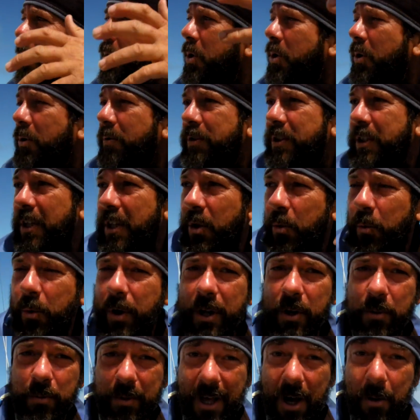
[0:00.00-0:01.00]
moves in the
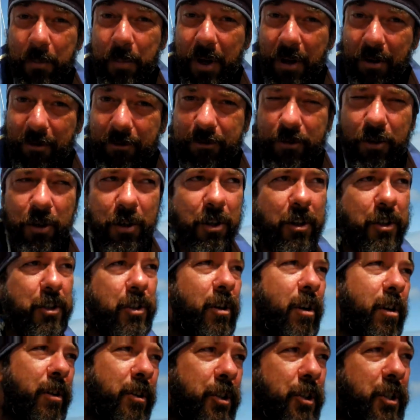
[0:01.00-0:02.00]
wind without being full. It's
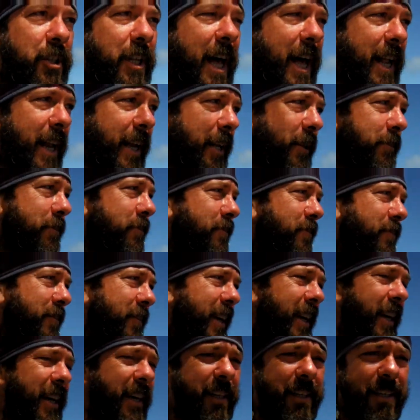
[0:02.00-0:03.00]
called slatting,
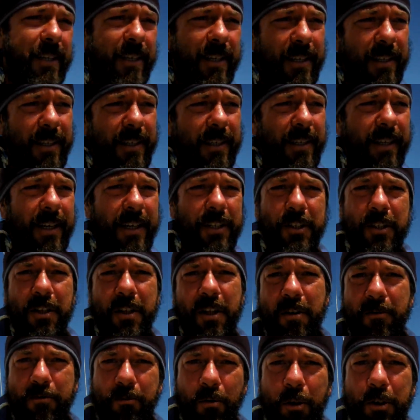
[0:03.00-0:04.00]
and it's
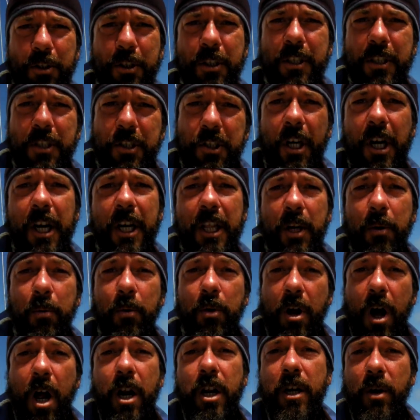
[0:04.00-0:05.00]
an unfortunate sign that
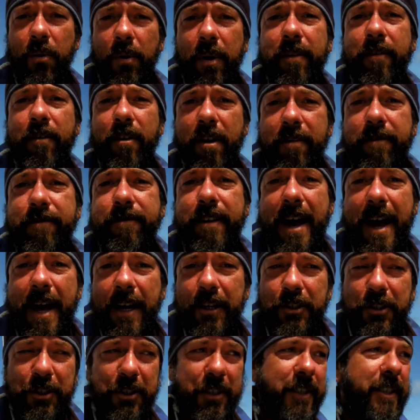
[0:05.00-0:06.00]
we're not going very
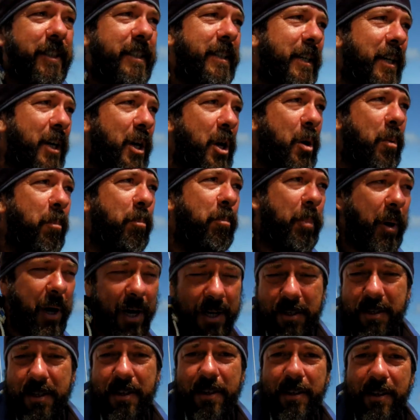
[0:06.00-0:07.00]
fast,
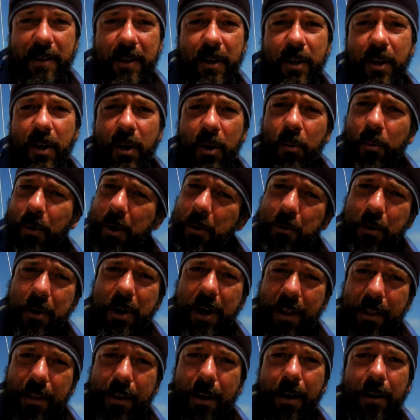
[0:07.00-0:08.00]
but we
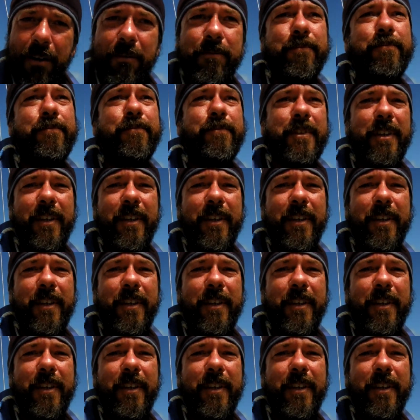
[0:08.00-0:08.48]
will get there.